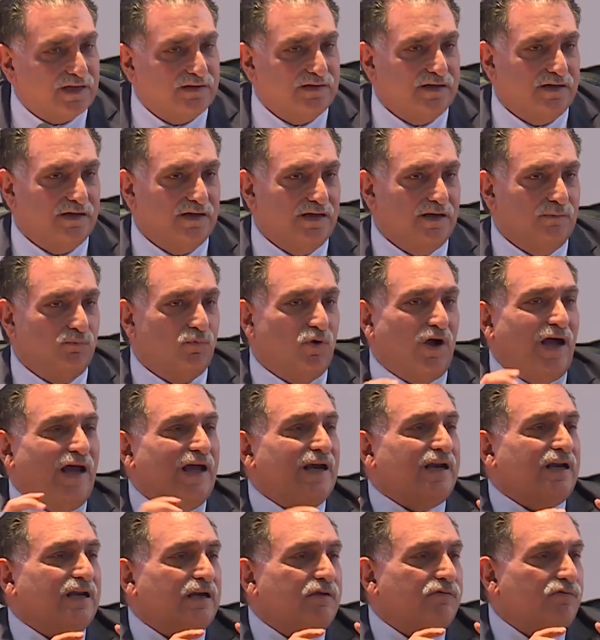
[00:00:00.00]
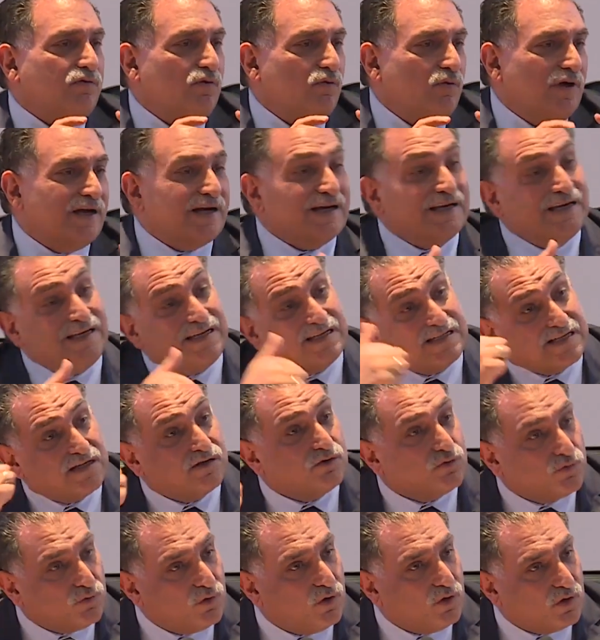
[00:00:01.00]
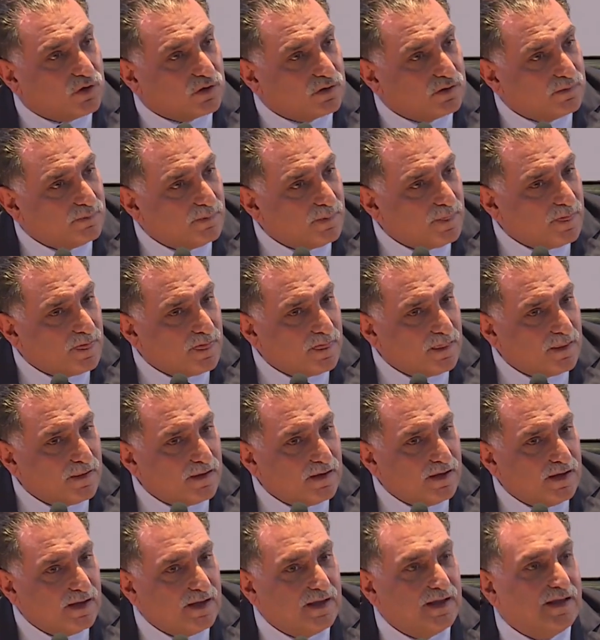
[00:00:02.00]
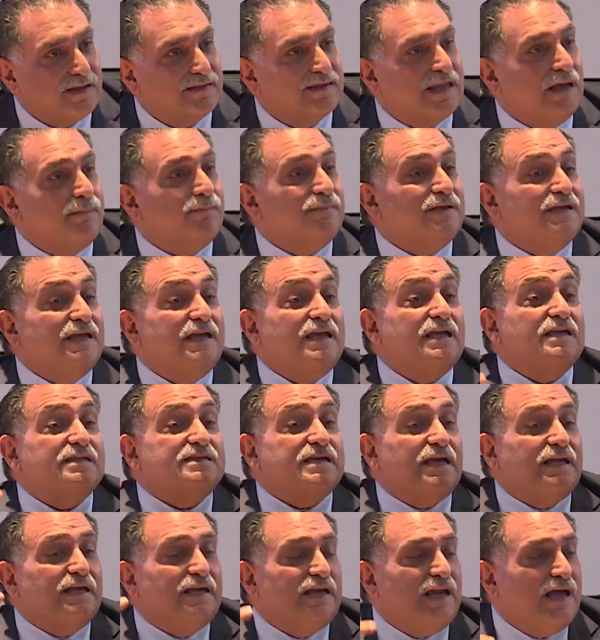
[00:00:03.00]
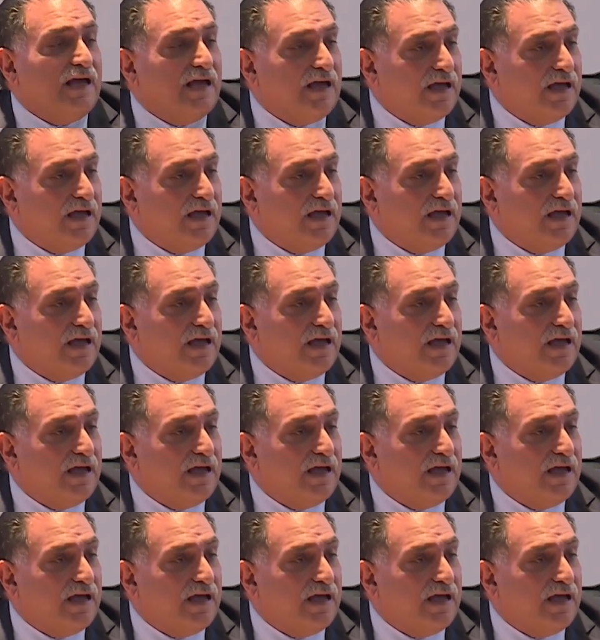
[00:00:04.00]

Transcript: when you say territories occupied in recent